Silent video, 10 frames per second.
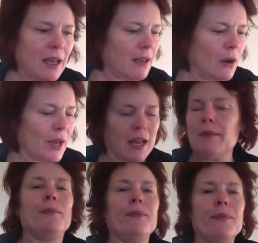Okay,
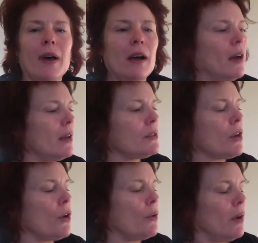
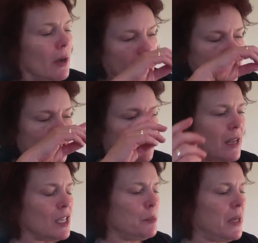so
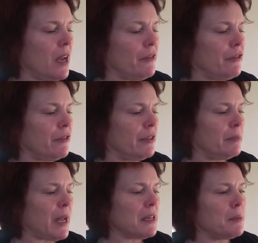SPF,
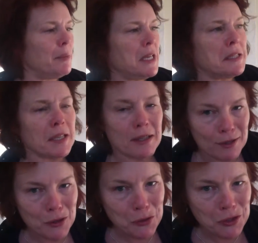back to basics.
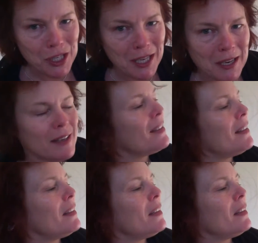Neutrogena,
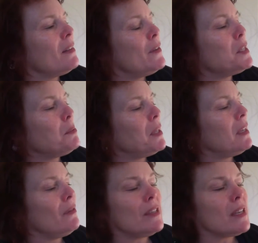visibly
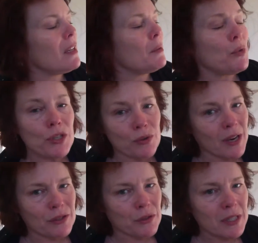even daily
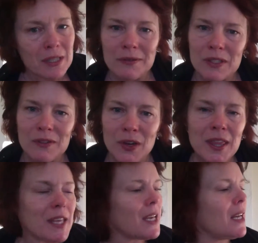moisturizer. This stuff is very
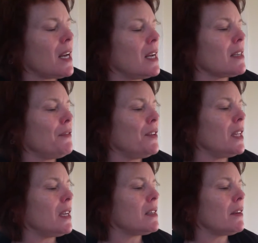thick and nice. I feel
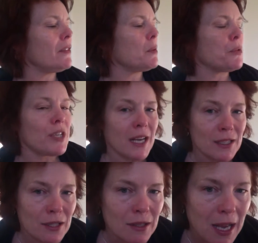like it definitely
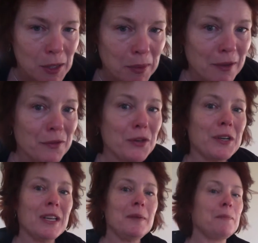protects. SPF
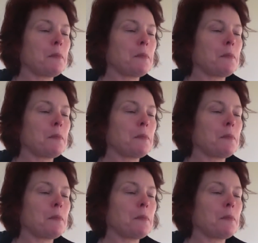30.